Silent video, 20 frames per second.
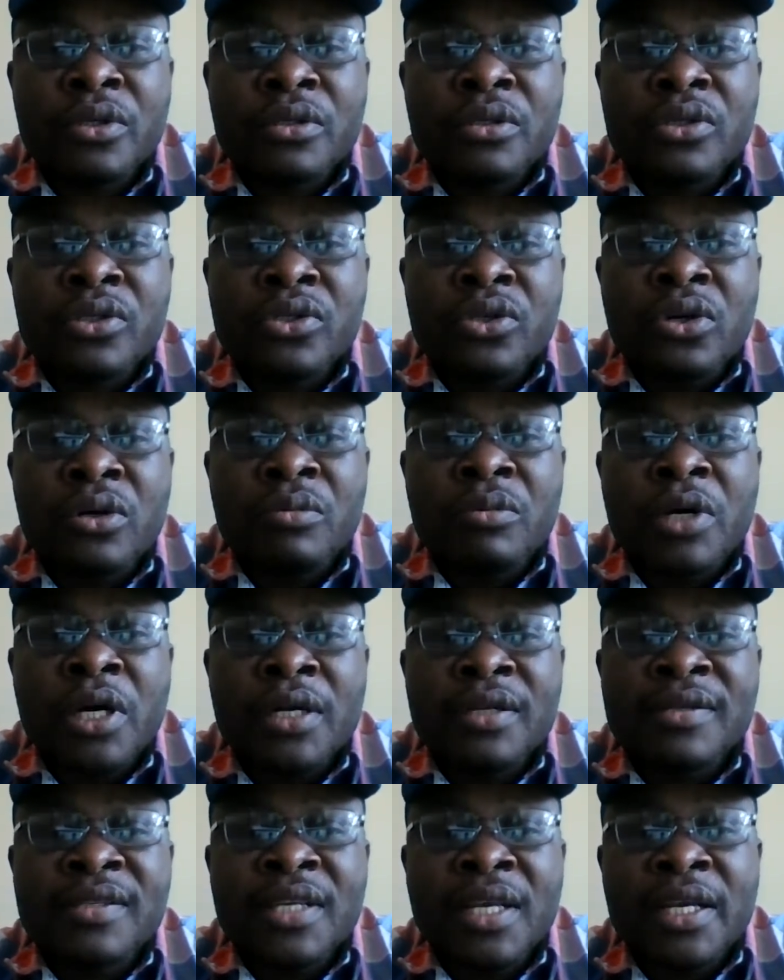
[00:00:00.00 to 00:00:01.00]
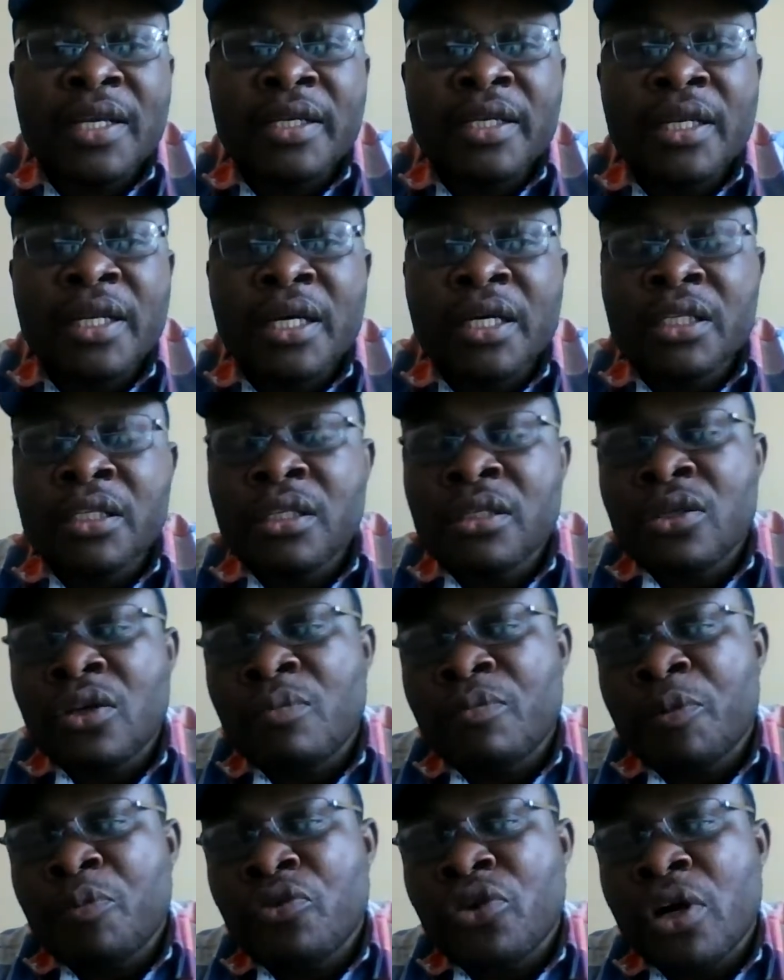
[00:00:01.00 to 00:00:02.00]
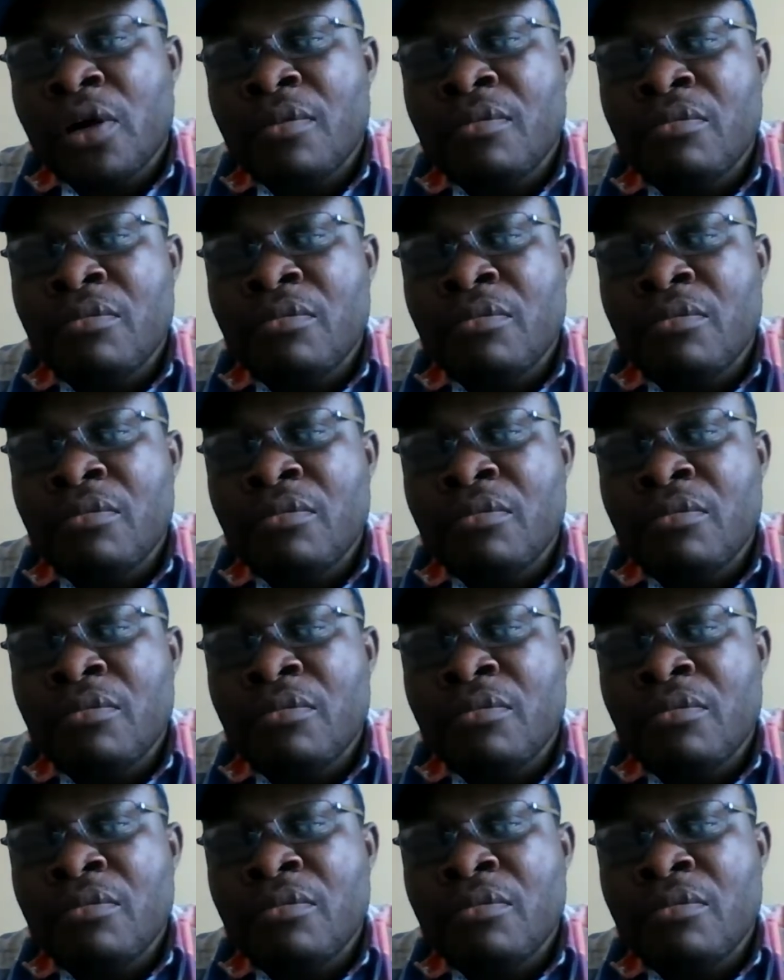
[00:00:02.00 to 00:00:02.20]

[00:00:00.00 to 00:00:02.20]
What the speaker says: Some are saying that some people are,